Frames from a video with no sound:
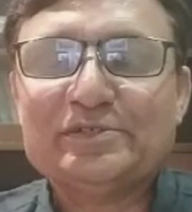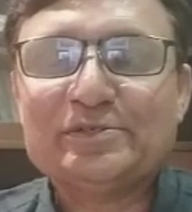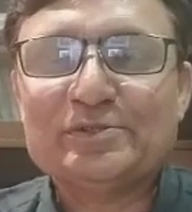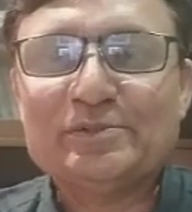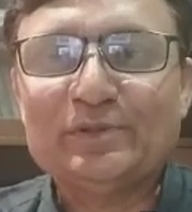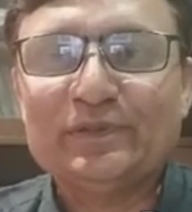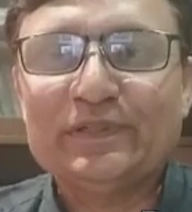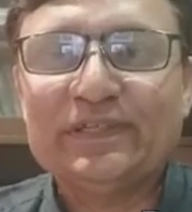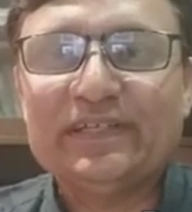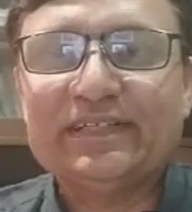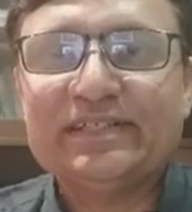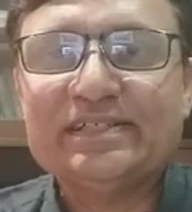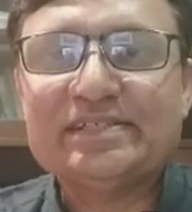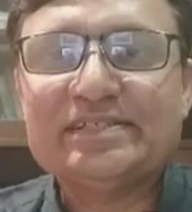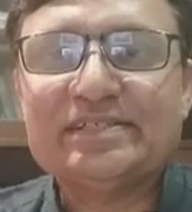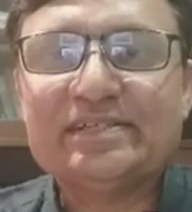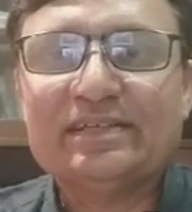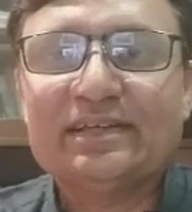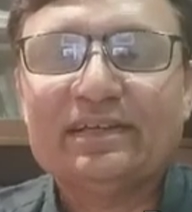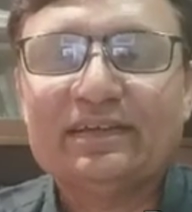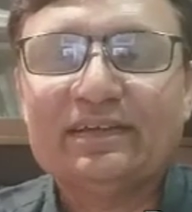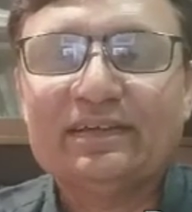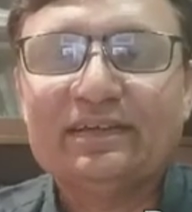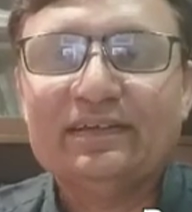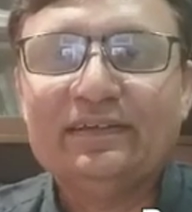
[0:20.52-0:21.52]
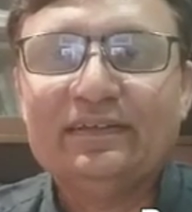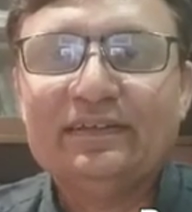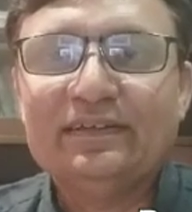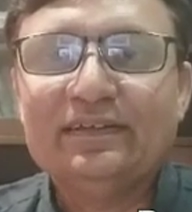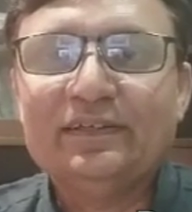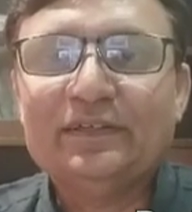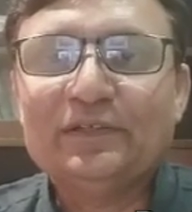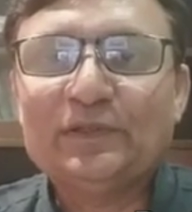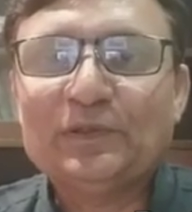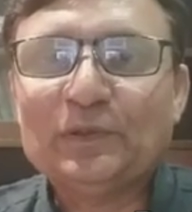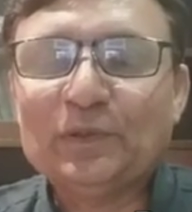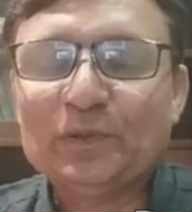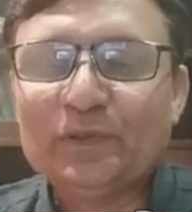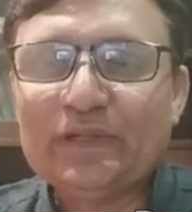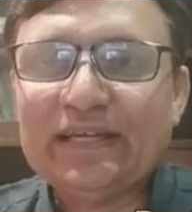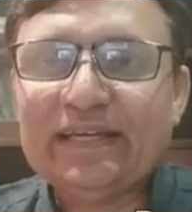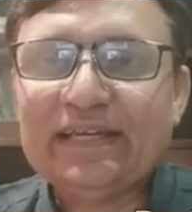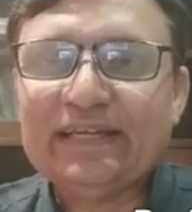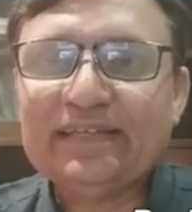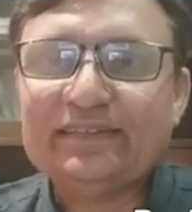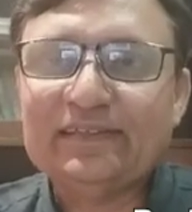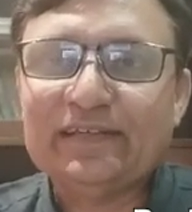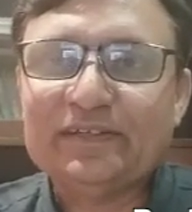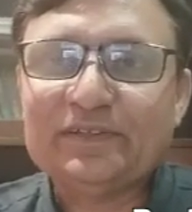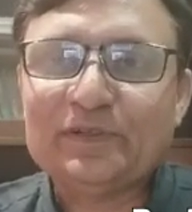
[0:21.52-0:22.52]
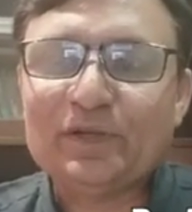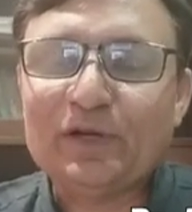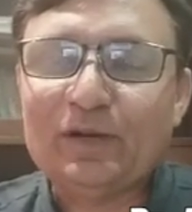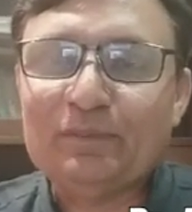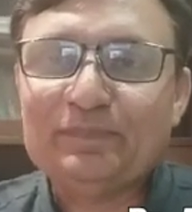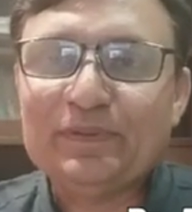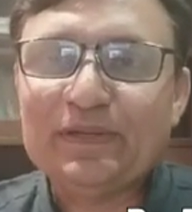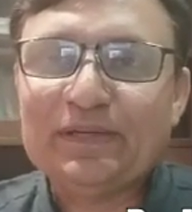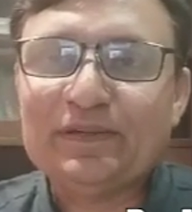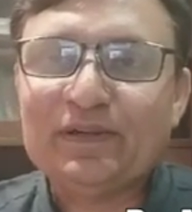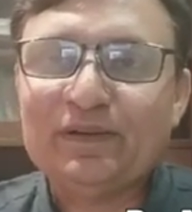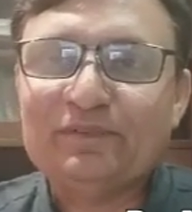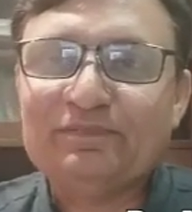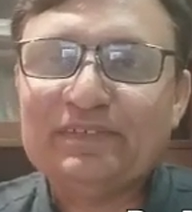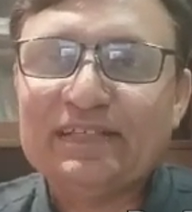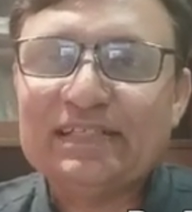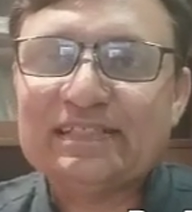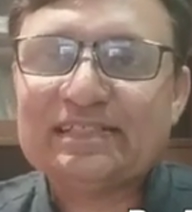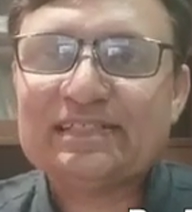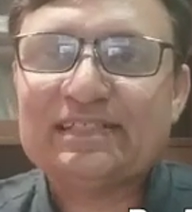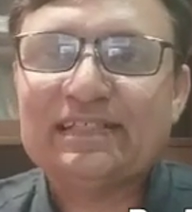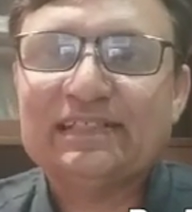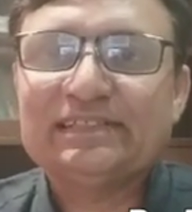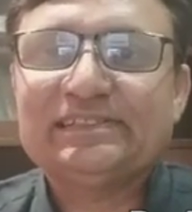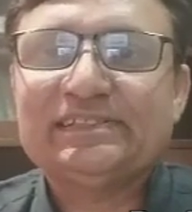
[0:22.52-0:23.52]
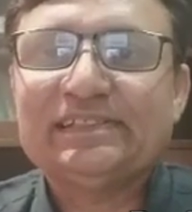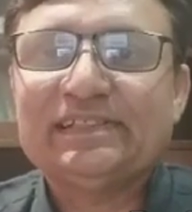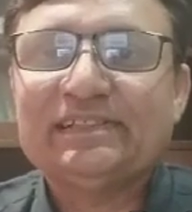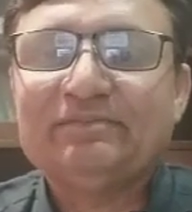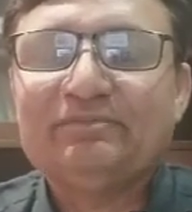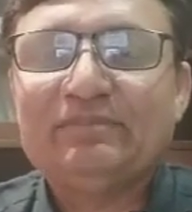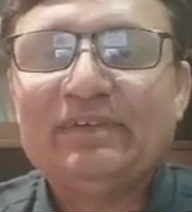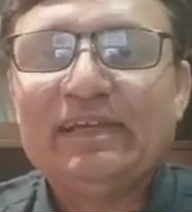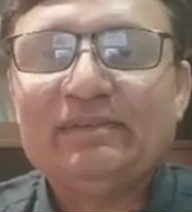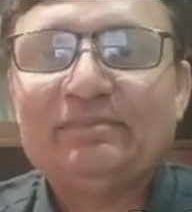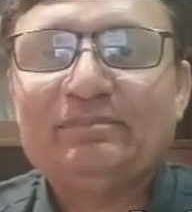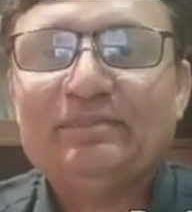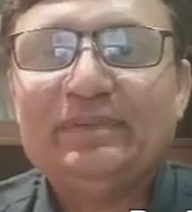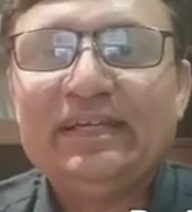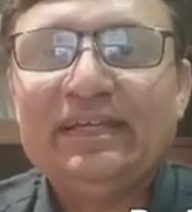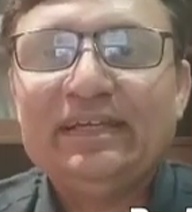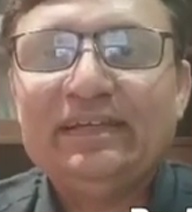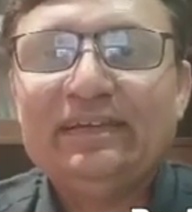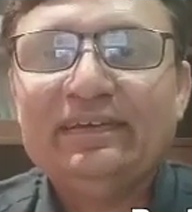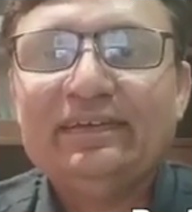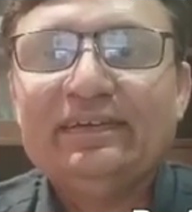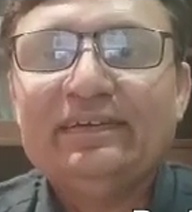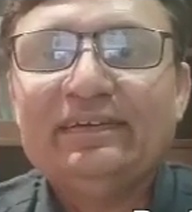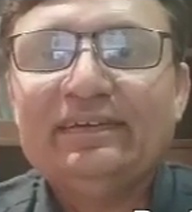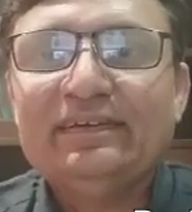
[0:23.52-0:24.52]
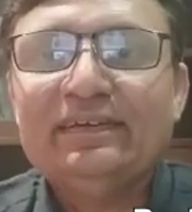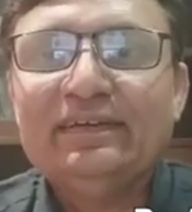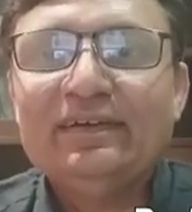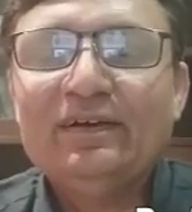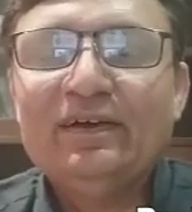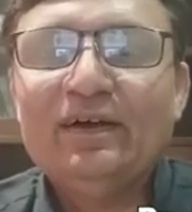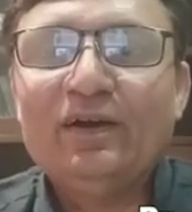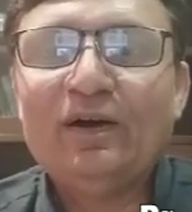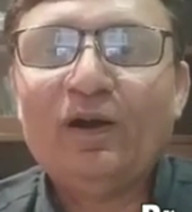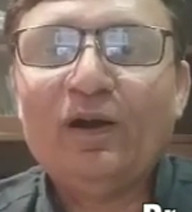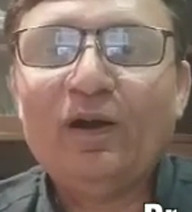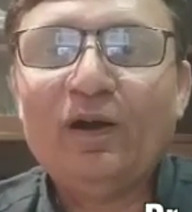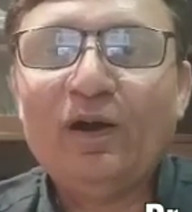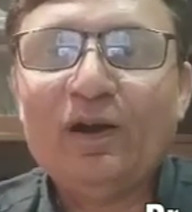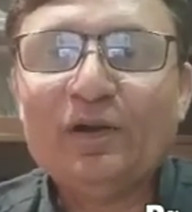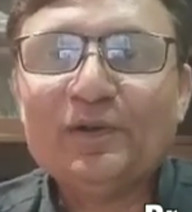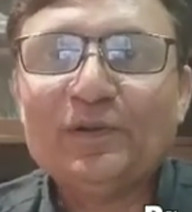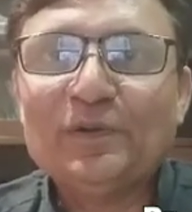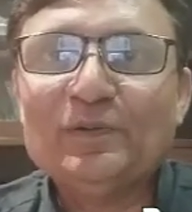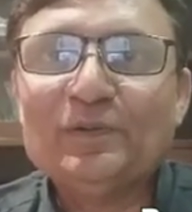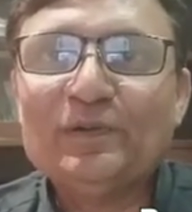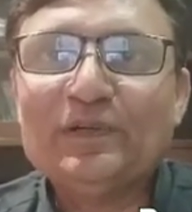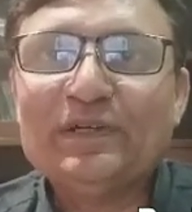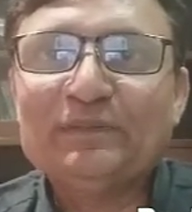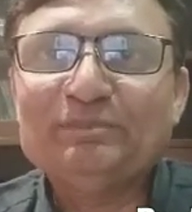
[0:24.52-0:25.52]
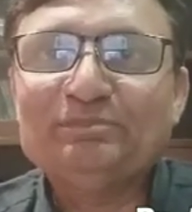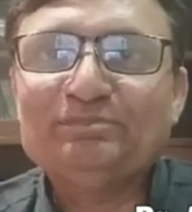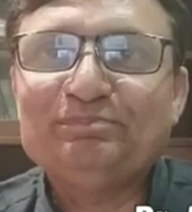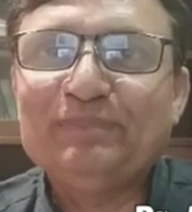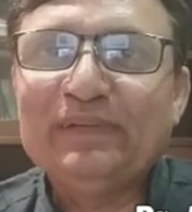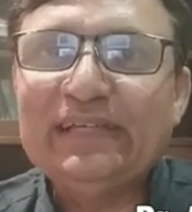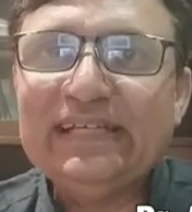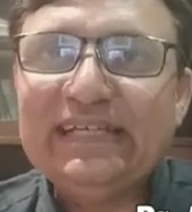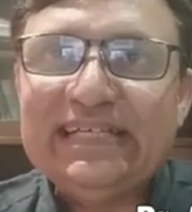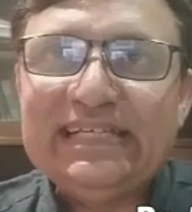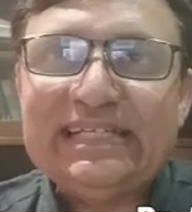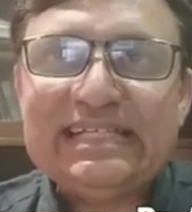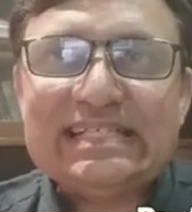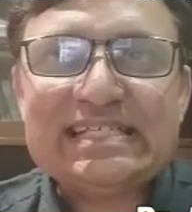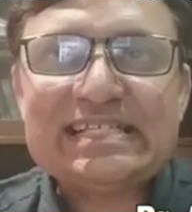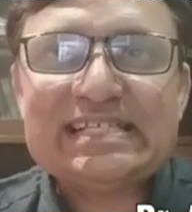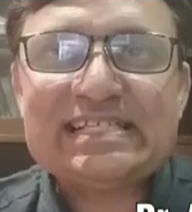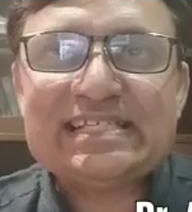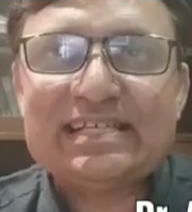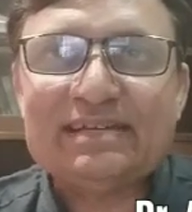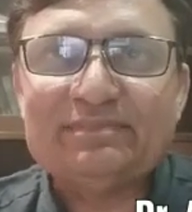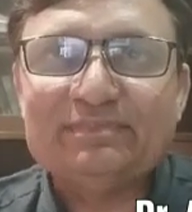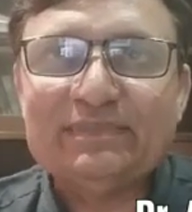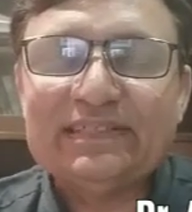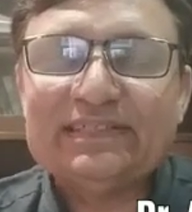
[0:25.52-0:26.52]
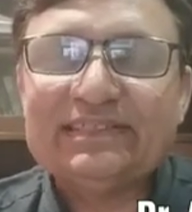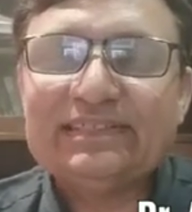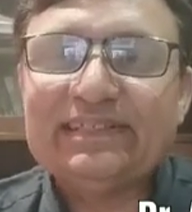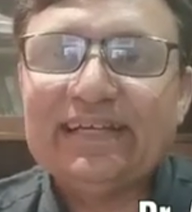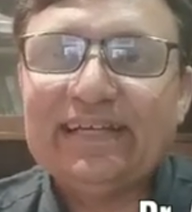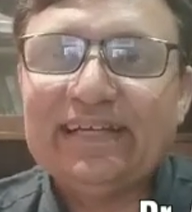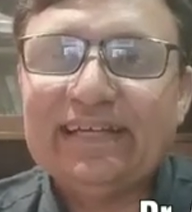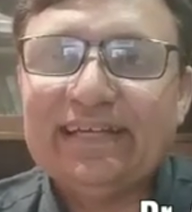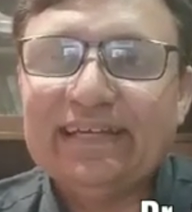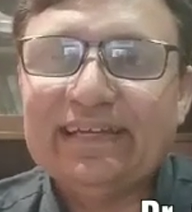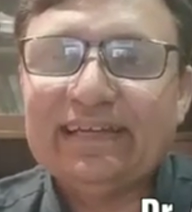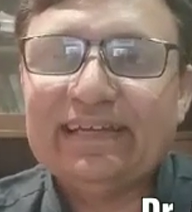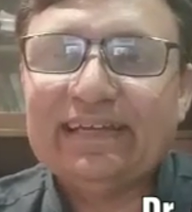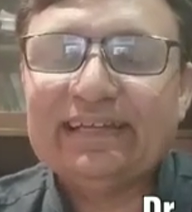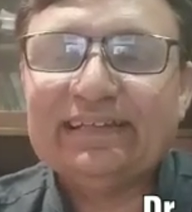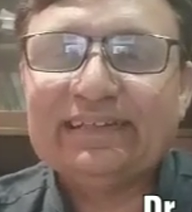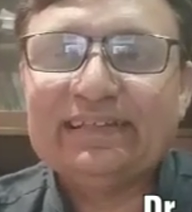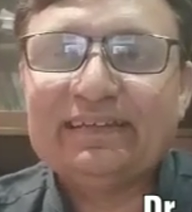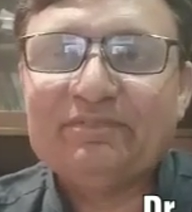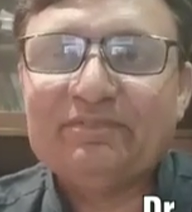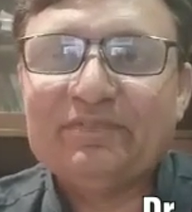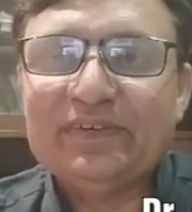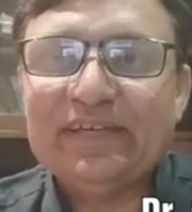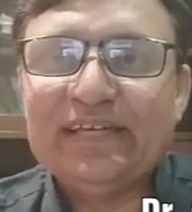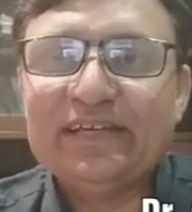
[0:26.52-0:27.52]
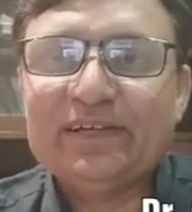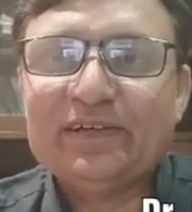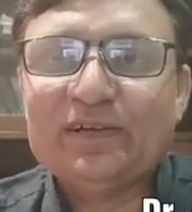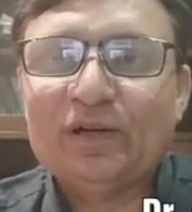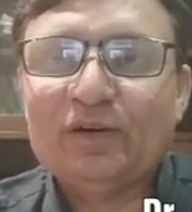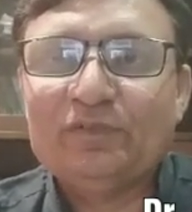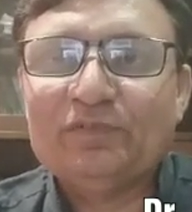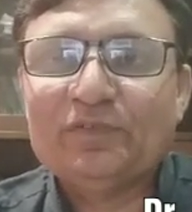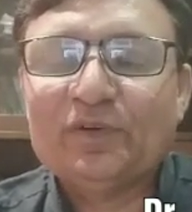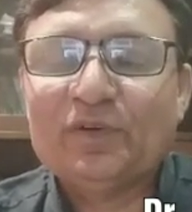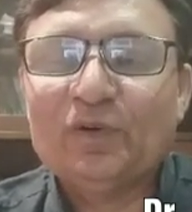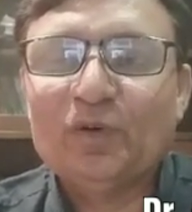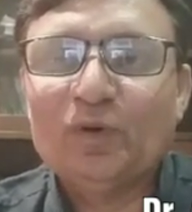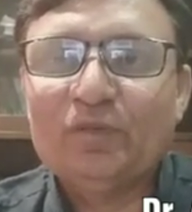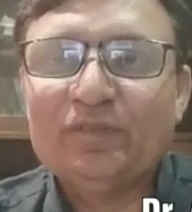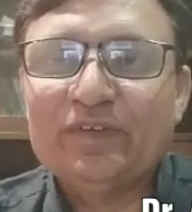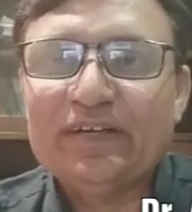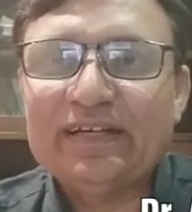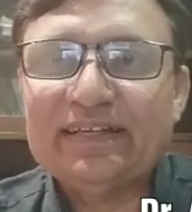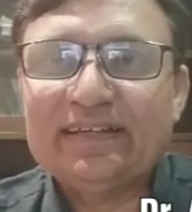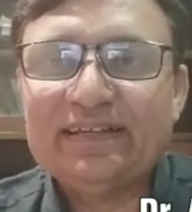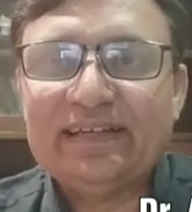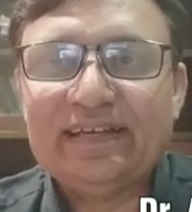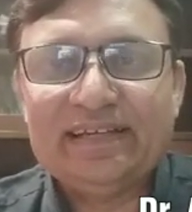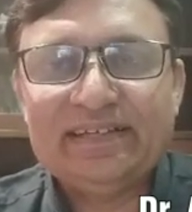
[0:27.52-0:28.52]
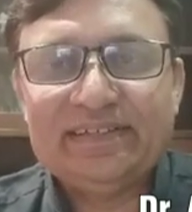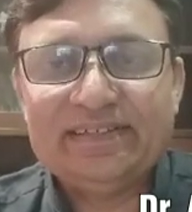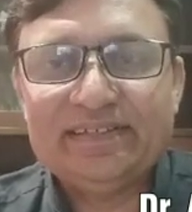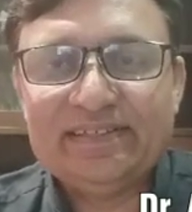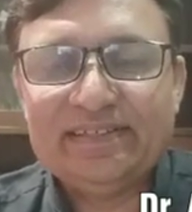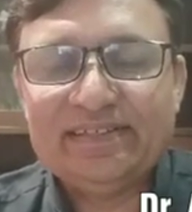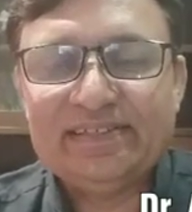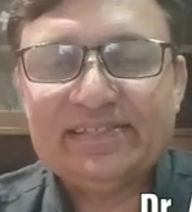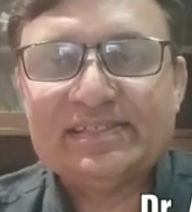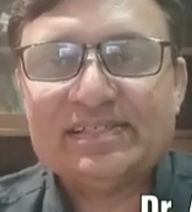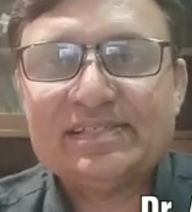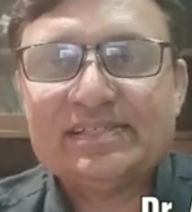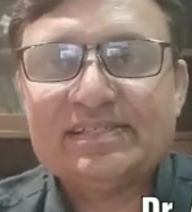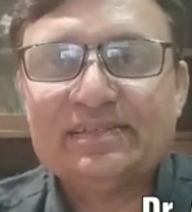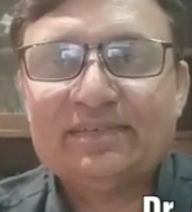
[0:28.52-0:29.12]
students, today the topic of discussion will be how to complete summer training in the wake of COVID-19.